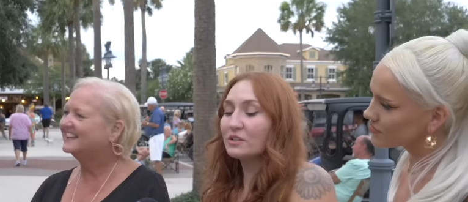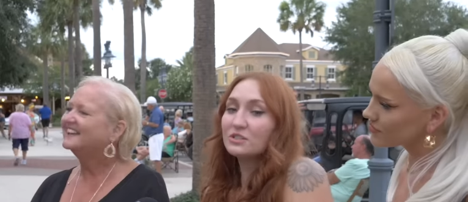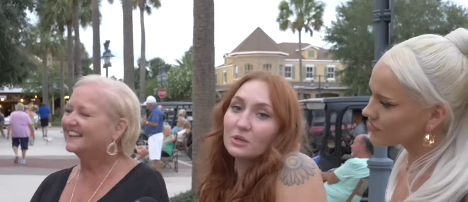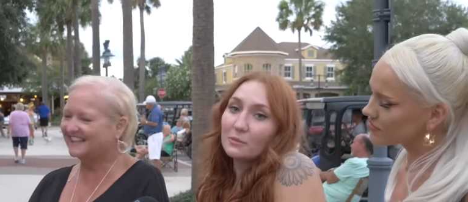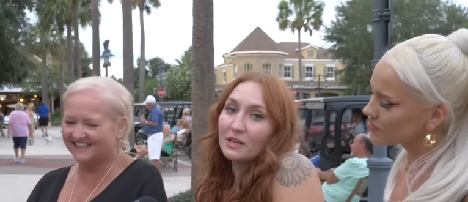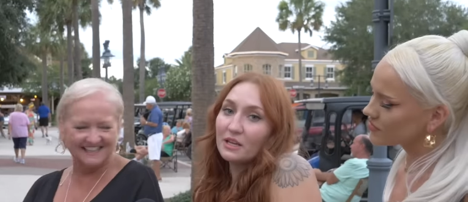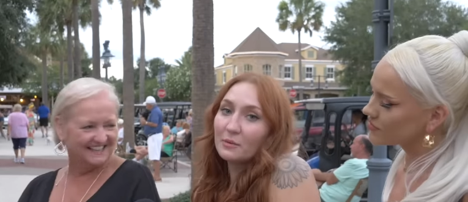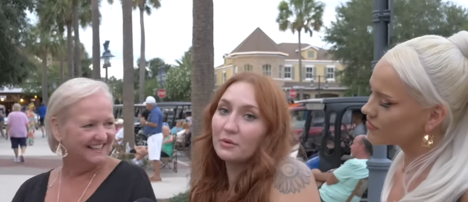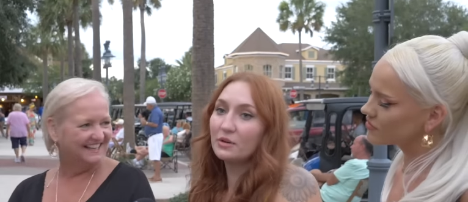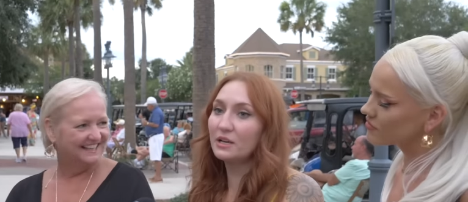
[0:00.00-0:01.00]
Speaker 1: there's so many
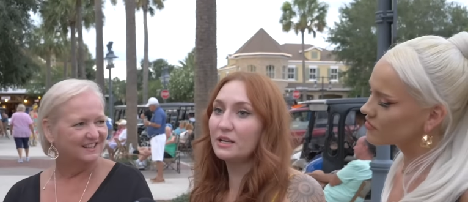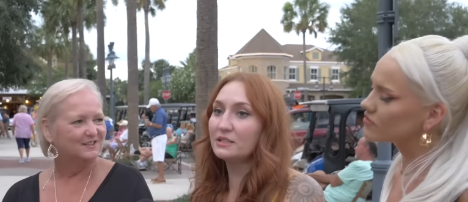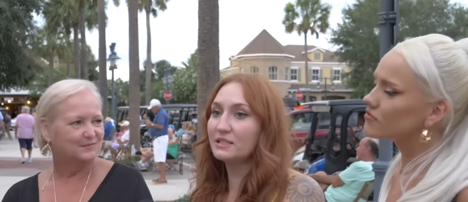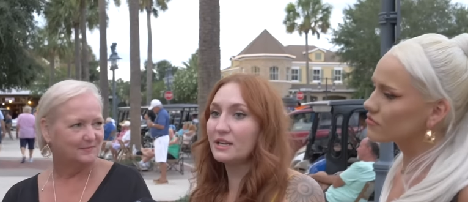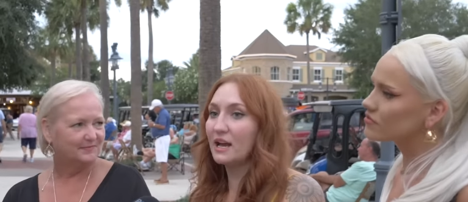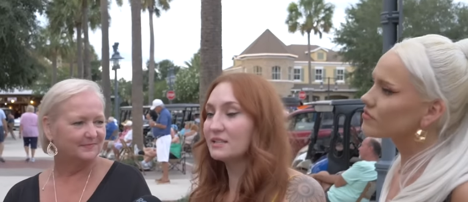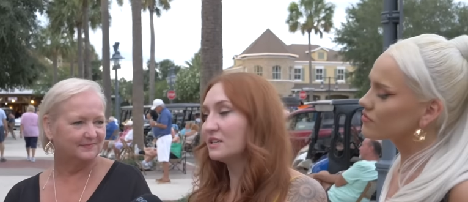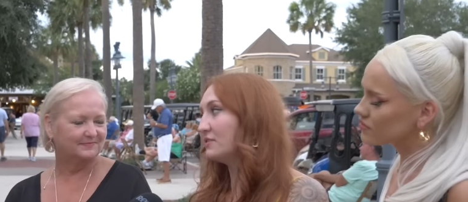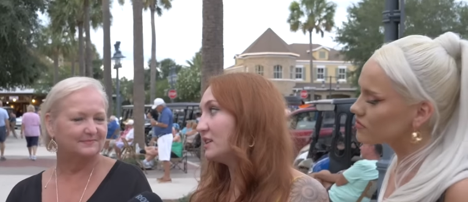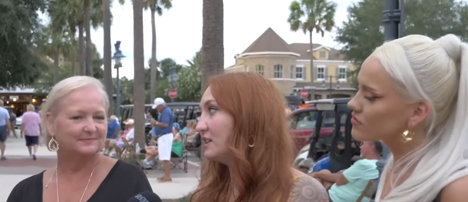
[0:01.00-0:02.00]
communities and
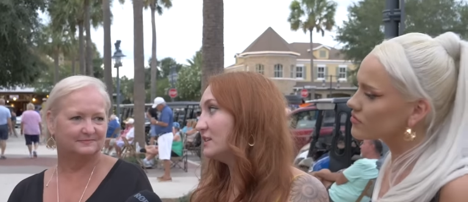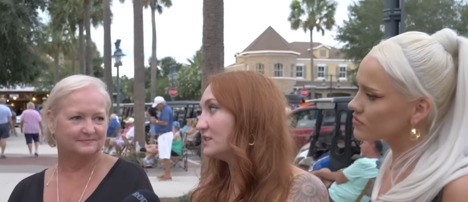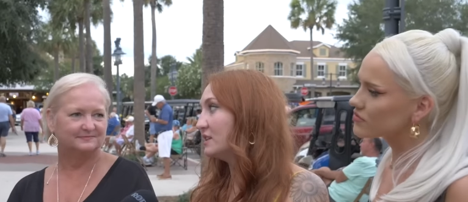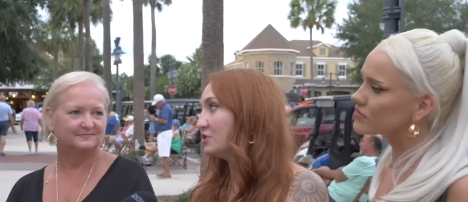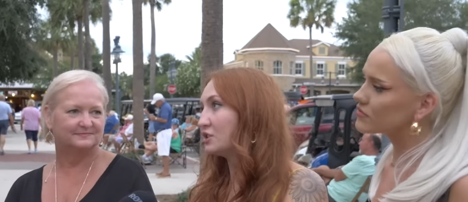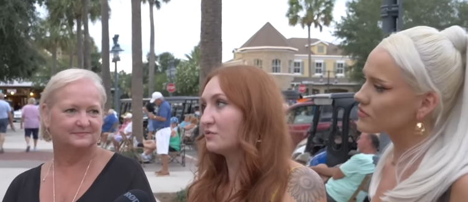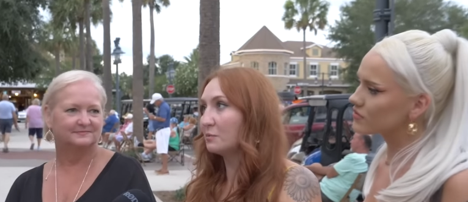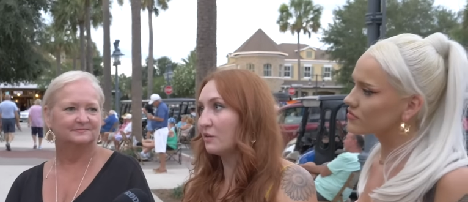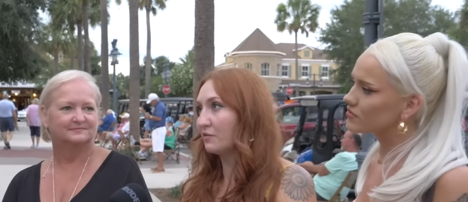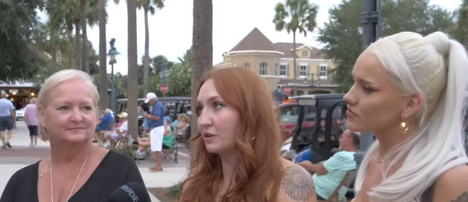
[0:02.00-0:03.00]
activities and just
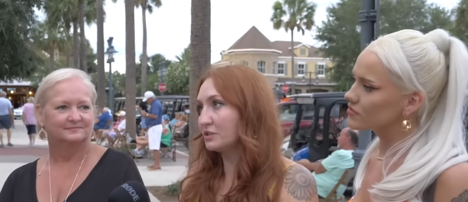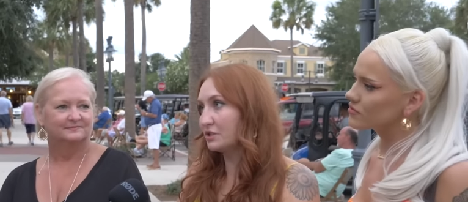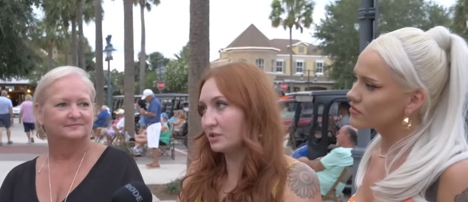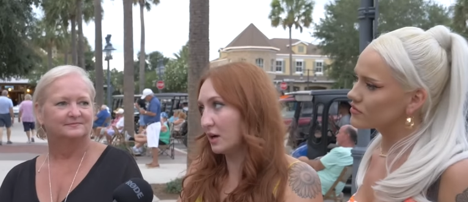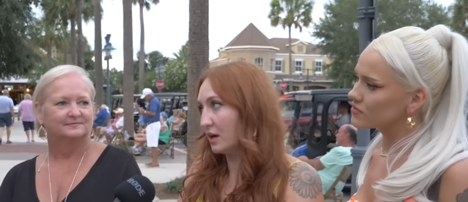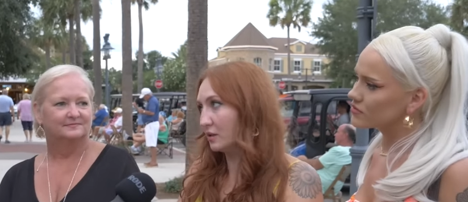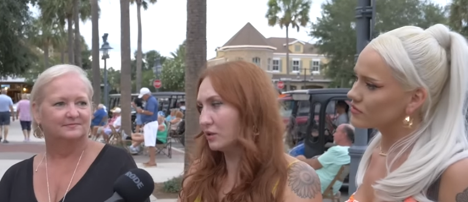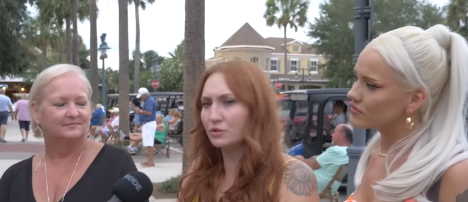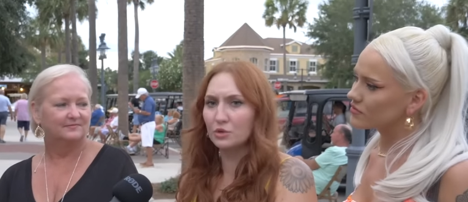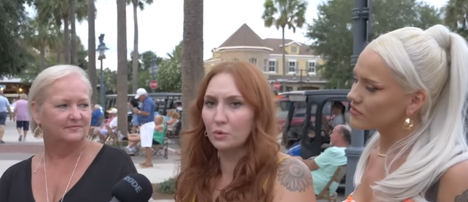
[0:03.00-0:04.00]
from our first uh,
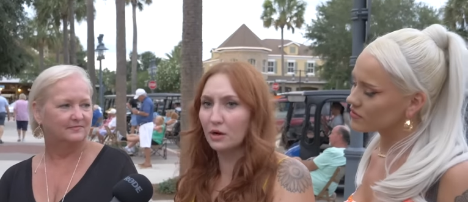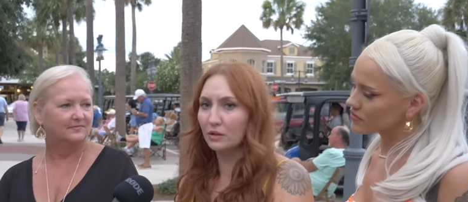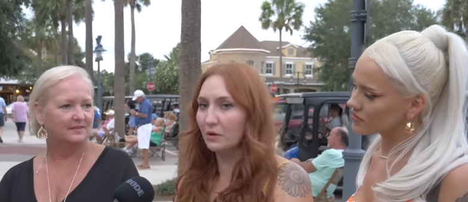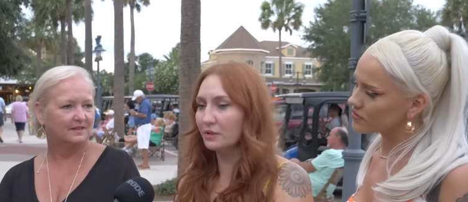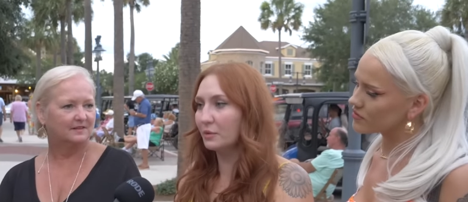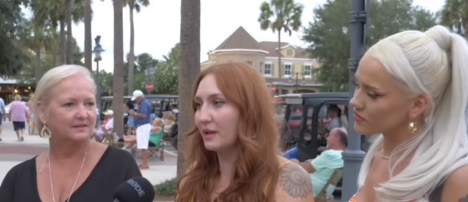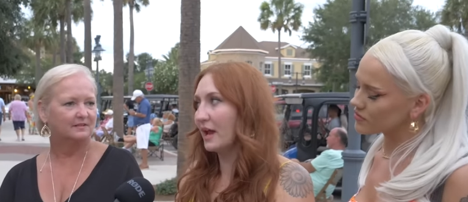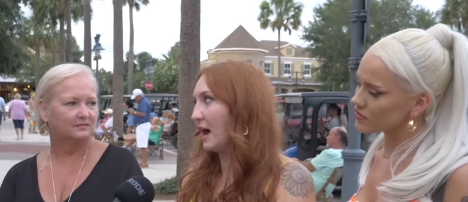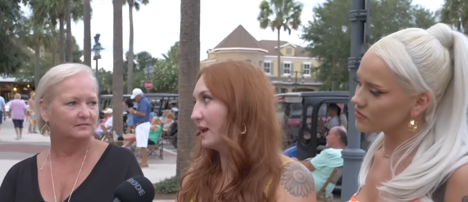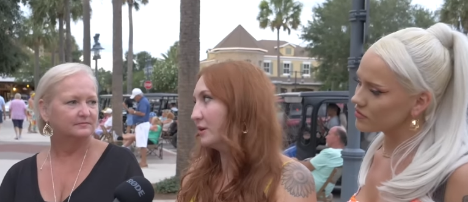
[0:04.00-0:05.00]
little tour alone that we
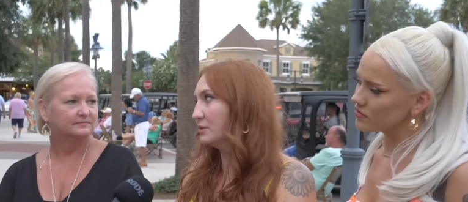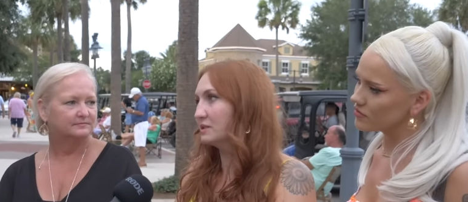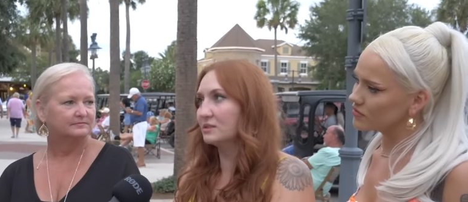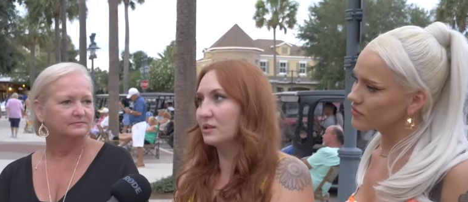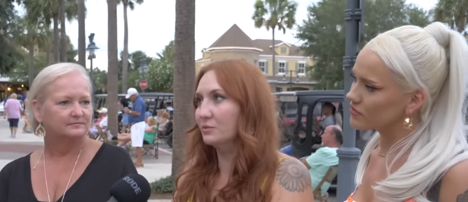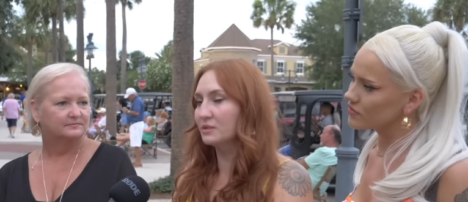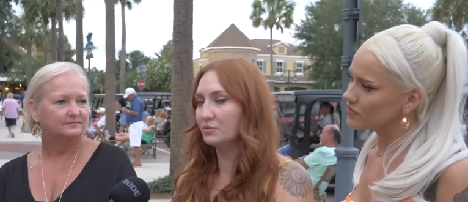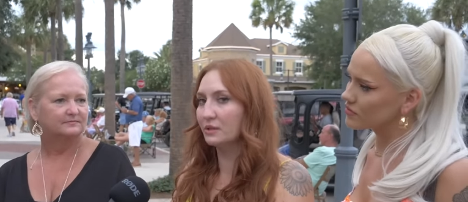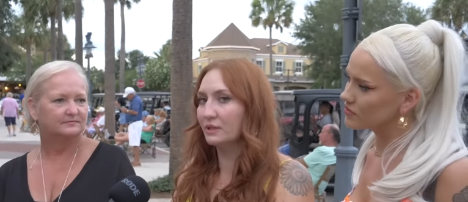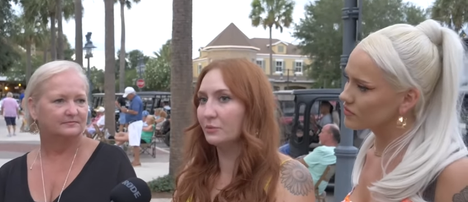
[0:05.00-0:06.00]
had it was it was
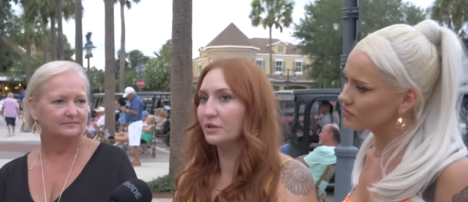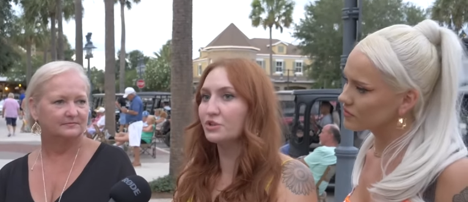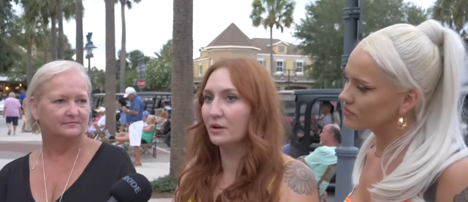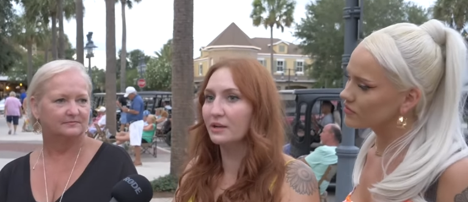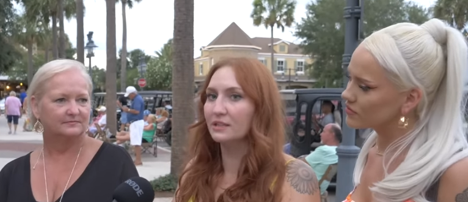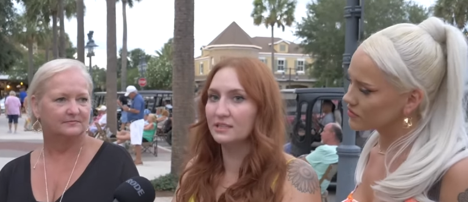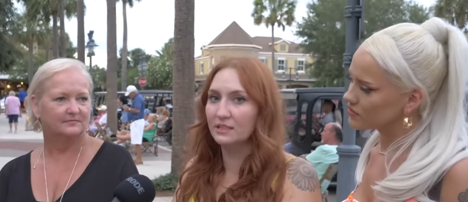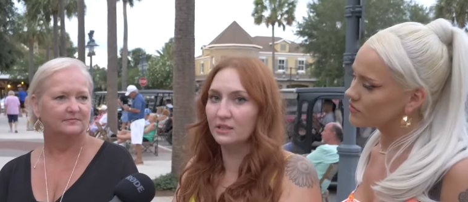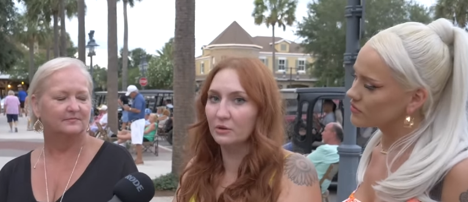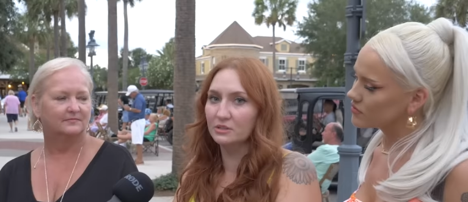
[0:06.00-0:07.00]
really reassuring to see
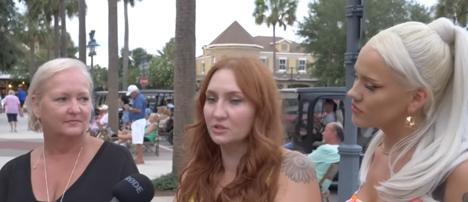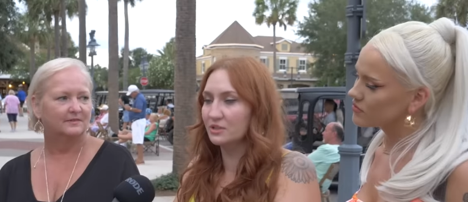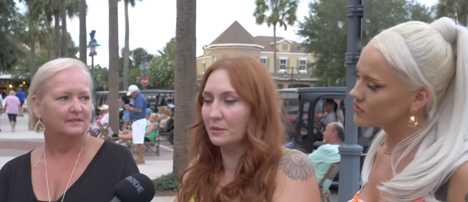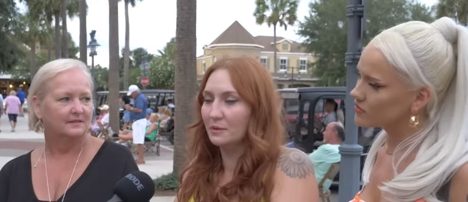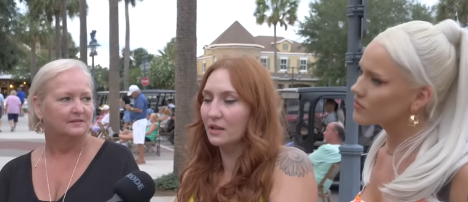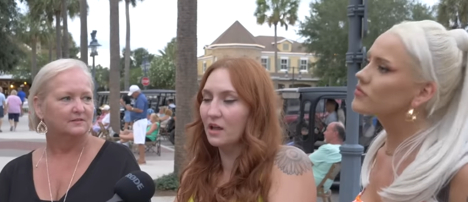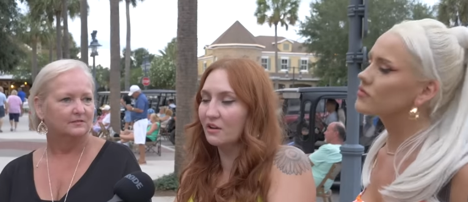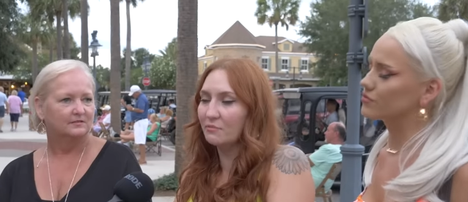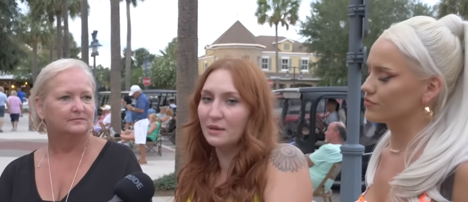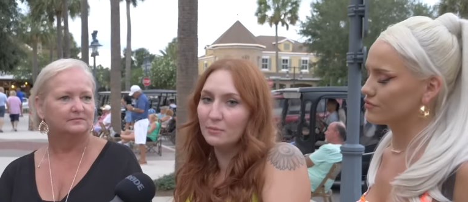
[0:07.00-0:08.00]
that there was just going to be a lot
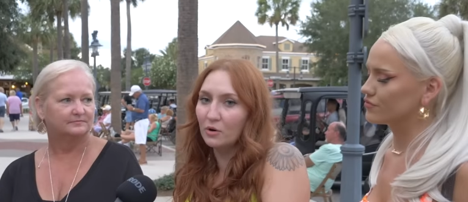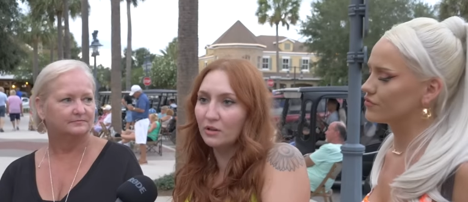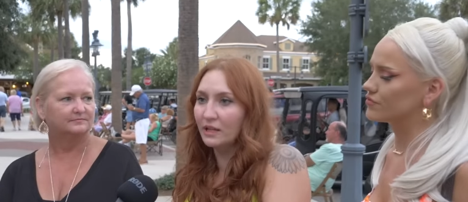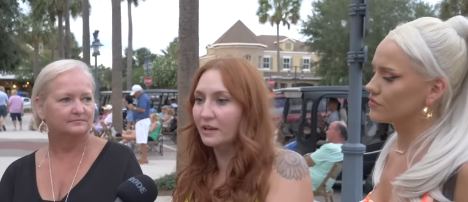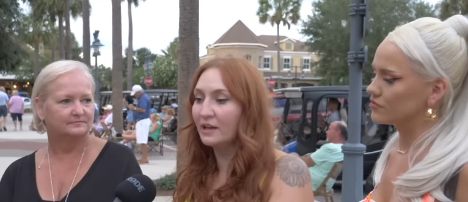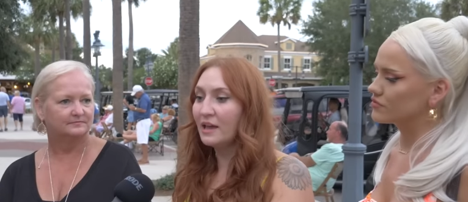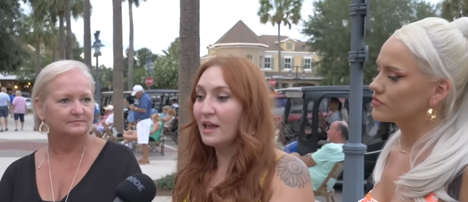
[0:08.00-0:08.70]
of people and